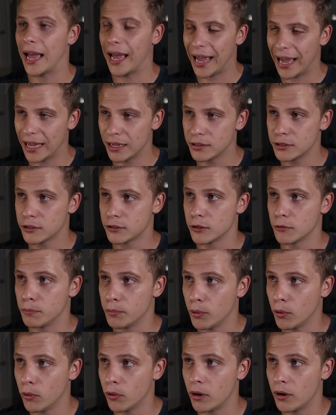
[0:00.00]
as
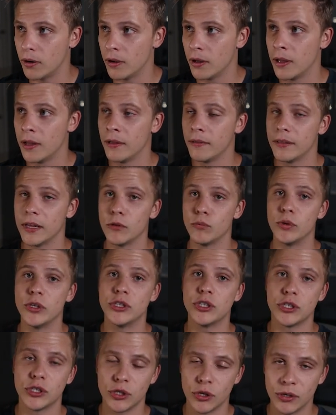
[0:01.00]
support, then we
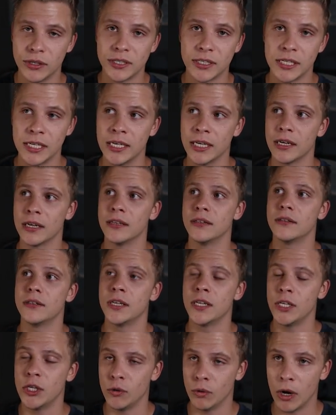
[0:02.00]
should see it
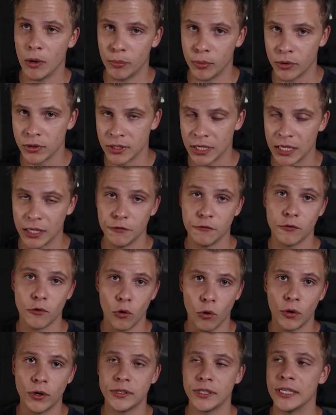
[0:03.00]
continue upwards. And of
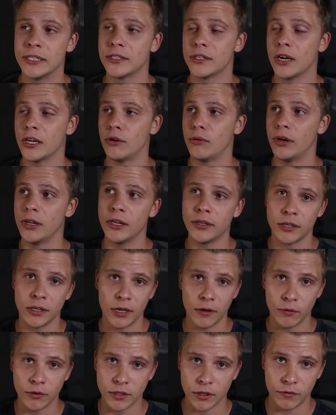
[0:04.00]
course, it's going to run into
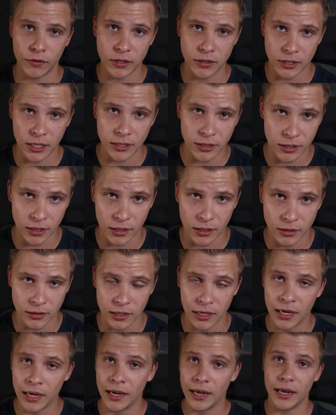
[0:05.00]
levels of
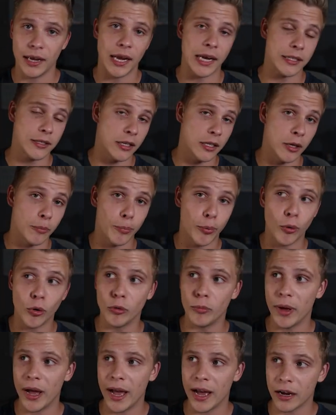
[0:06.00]
resistance. It's going to
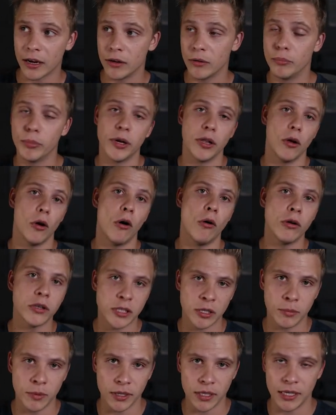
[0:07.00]
pull back, but
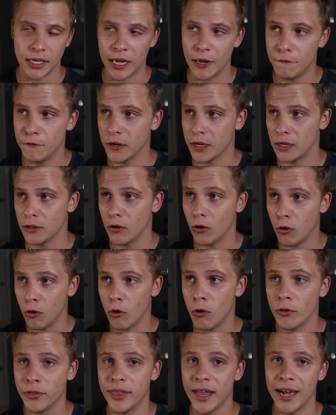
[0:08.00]
ultimately, if it can
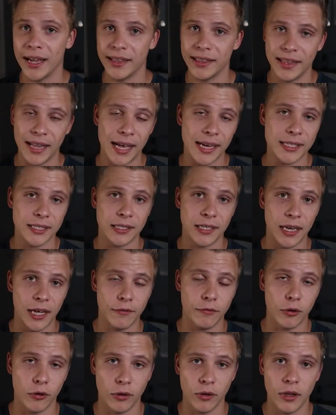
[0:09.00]
hold that next
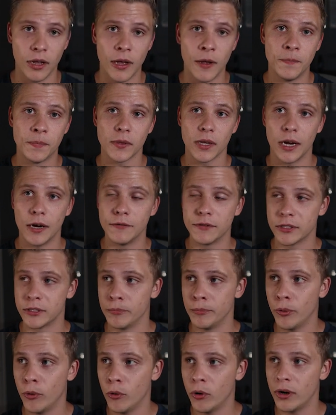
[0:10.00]
level of
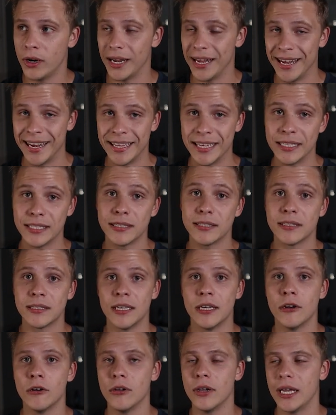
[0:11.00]
support, it is
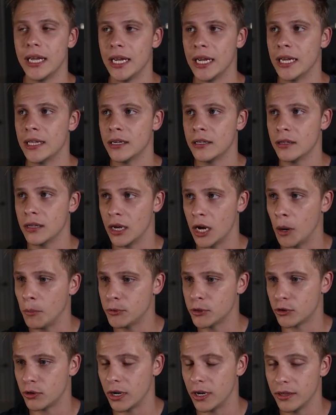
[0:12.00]
still in an
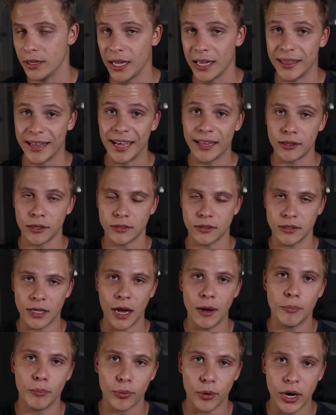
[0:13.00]
uptrend. And that does
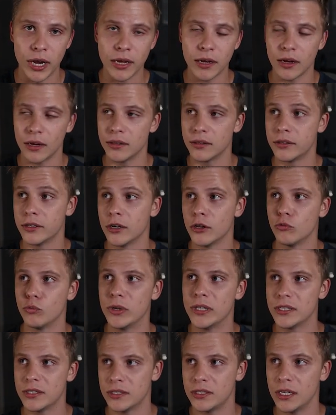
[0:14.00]
not break until
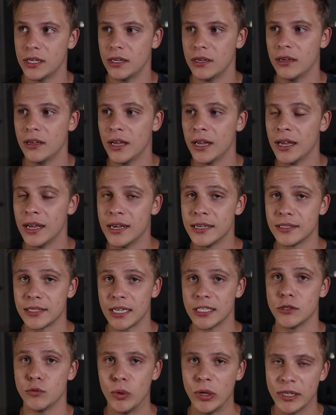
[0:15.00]
we see
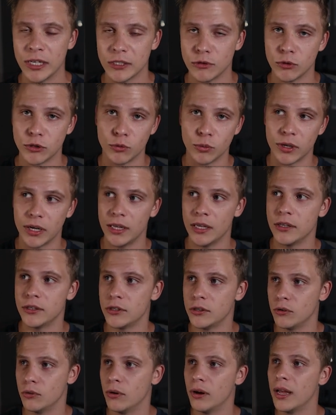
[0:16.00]
signs of weakness, which we'll get
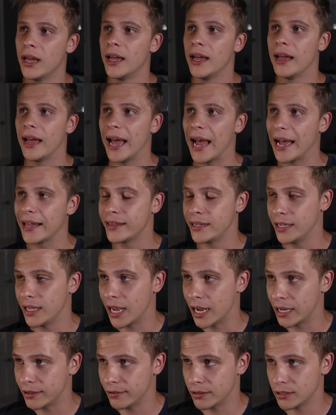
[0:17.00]
into at the
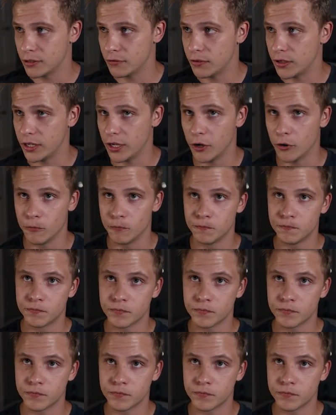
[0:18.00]
end of this video.